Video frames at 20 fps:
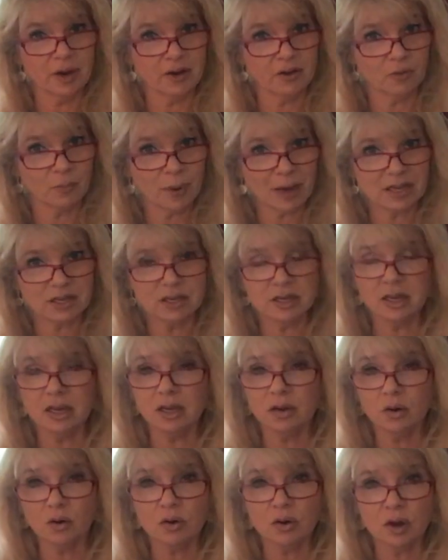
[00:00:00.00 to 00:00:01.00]
expecting
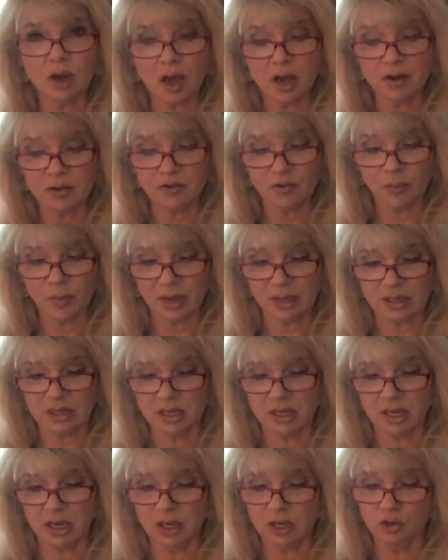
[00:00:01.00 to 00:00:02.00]
it or not
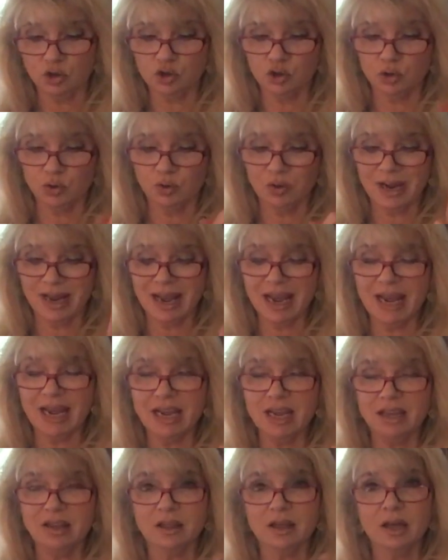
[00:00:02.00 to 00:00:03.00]
expecting it, June
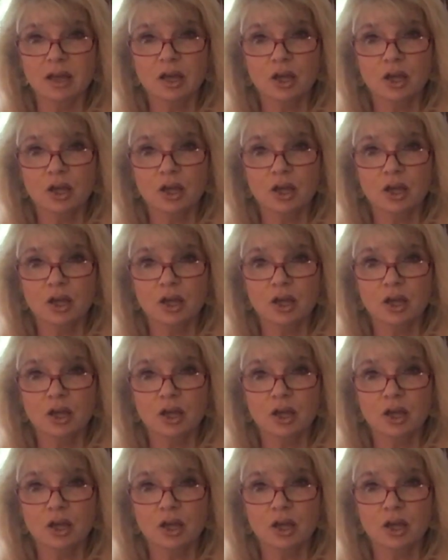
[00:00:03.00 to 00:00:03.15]
8th,